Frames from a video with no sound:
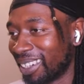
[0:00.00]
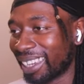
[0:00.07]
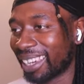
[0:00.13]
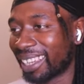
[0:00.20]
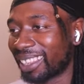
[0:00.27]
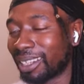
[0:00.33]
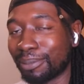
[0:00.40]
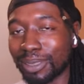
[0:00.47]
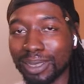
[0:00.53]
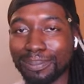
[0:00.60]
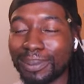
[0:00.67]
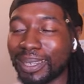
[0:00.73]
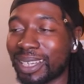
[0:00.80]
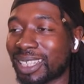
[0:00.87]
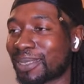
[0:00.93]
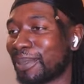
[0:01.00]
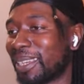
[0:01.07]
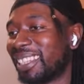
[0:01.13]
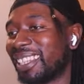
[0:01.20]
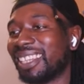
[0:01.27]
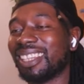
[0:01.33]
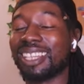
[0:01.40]
Yeah, W Books,
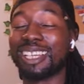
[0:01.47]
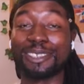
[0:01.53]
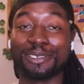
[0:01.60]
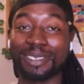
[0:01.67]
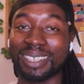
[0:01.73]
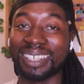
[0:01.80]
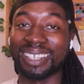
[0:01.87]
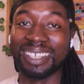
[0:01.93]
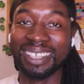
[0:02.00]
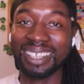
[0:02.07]
man. They love it.